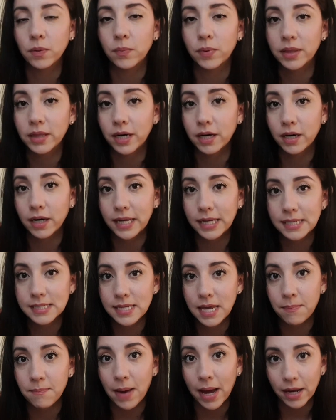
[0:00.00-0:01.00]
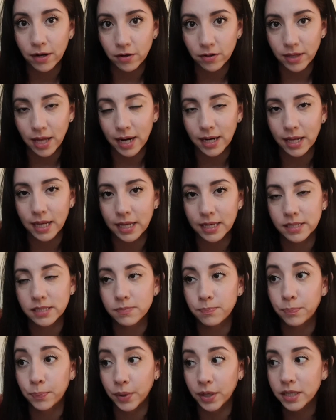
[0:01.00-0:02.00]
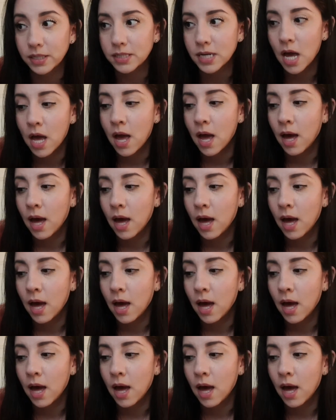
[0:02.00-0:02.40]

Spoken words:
when there is a minor that is booked,